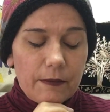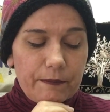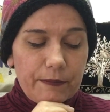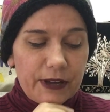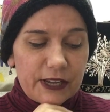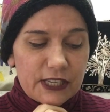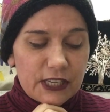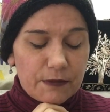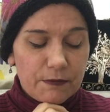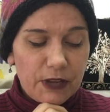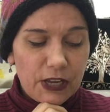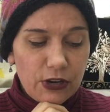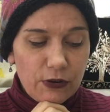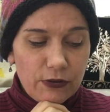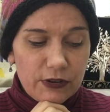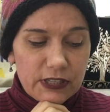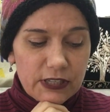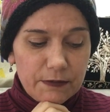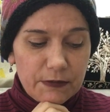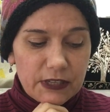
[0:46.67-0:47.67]
But to me,
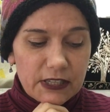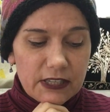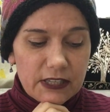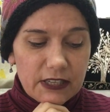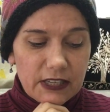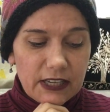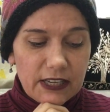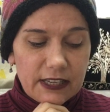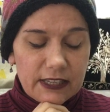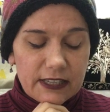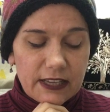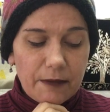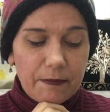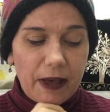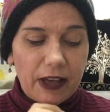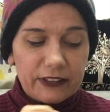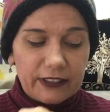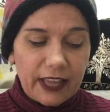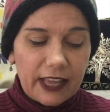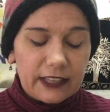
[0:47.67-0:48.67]
Christmas is
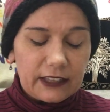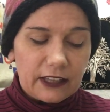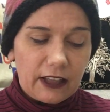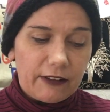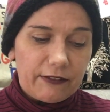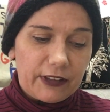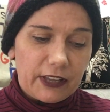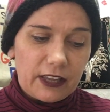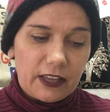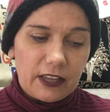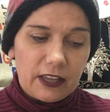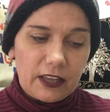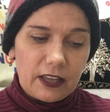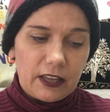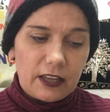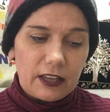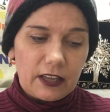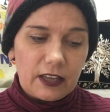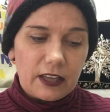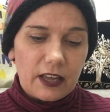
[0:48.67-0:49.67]
about that loving
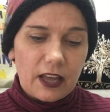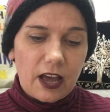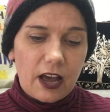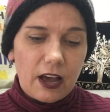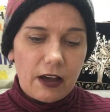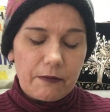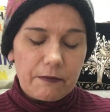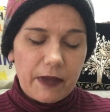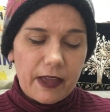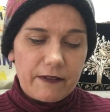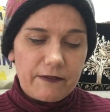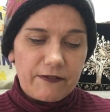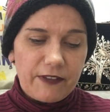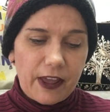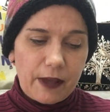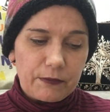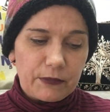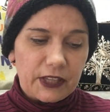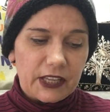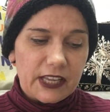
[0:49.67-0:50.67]
um, and
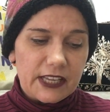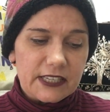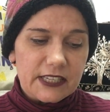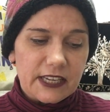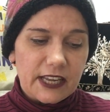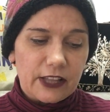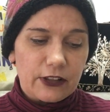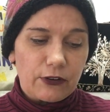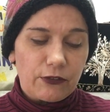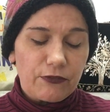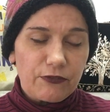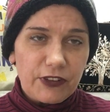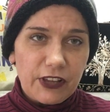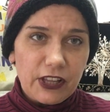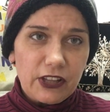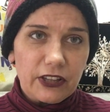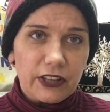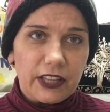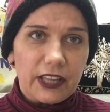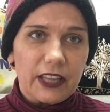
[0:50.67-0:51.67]
family get together
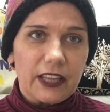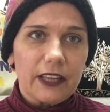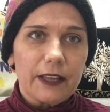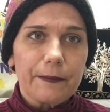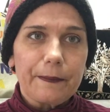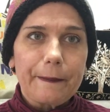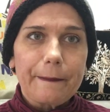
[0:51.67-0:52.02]
feeling